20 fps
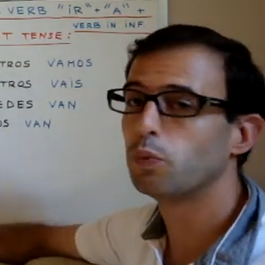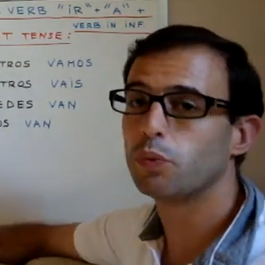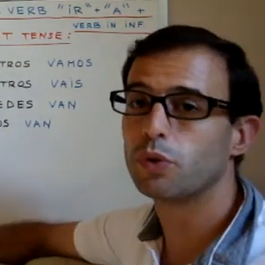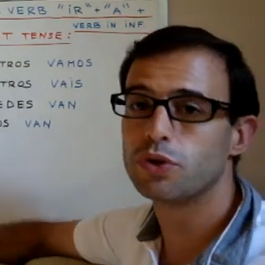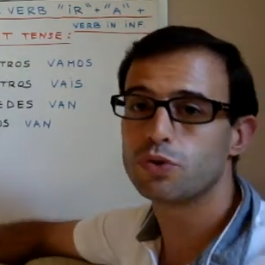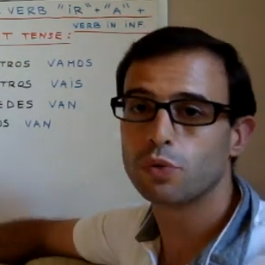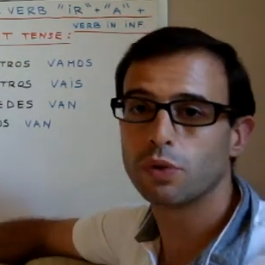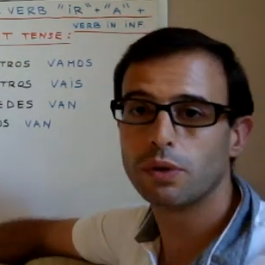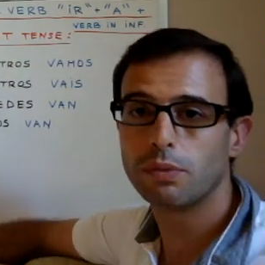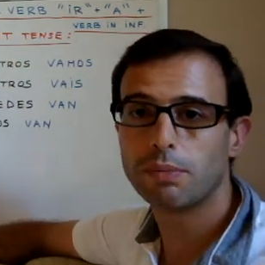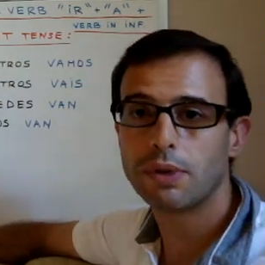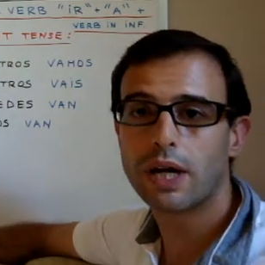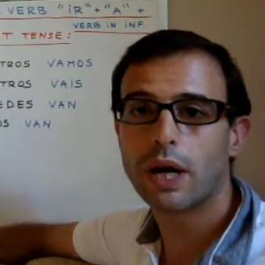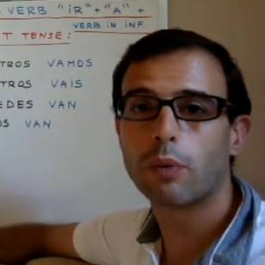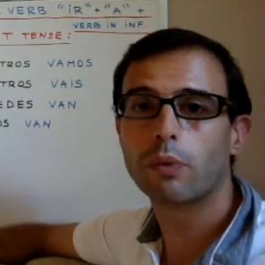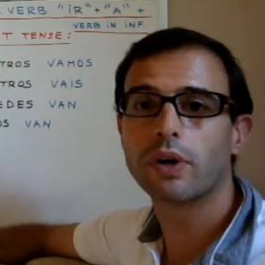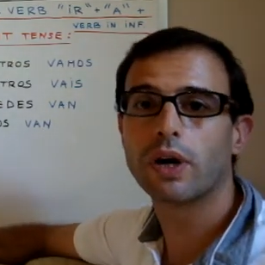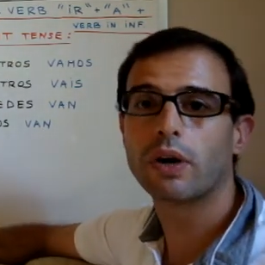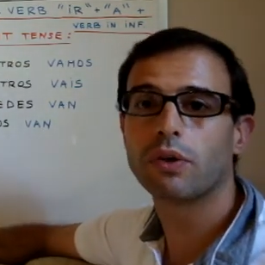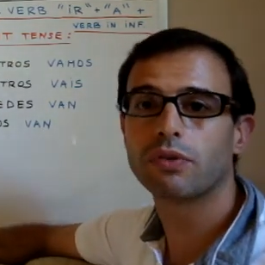which will be
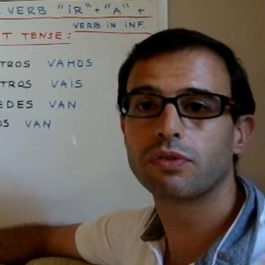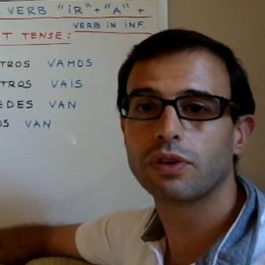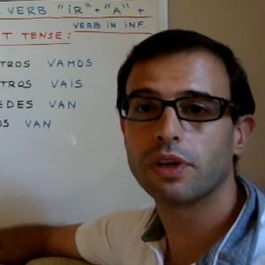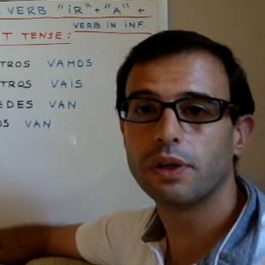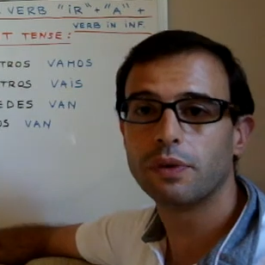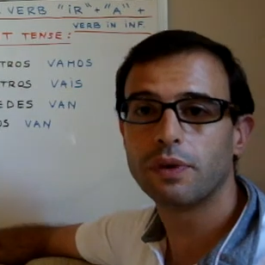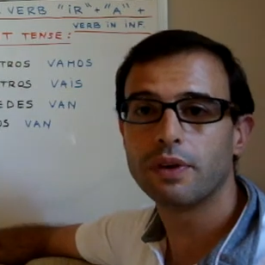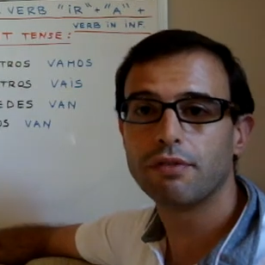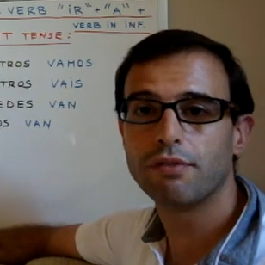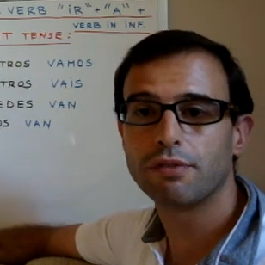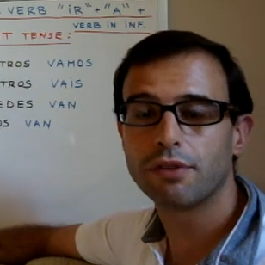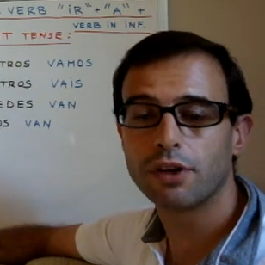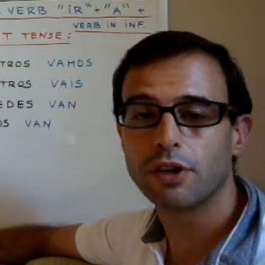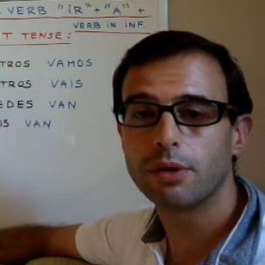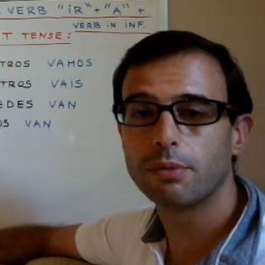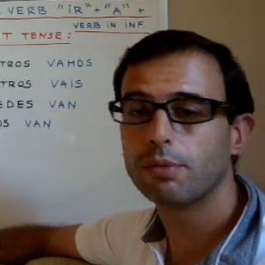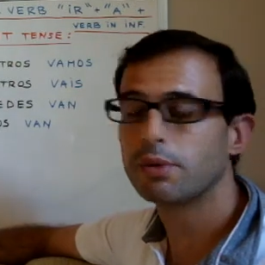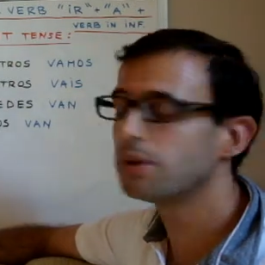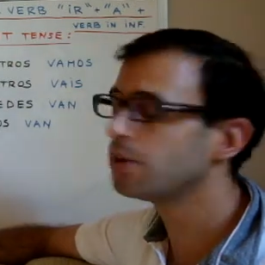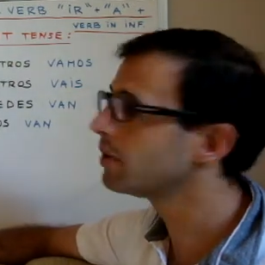our auxiliary
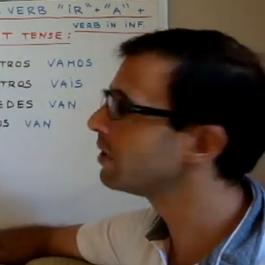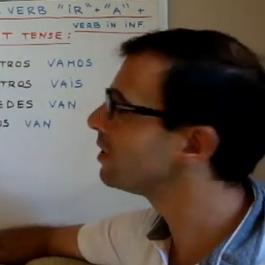verb,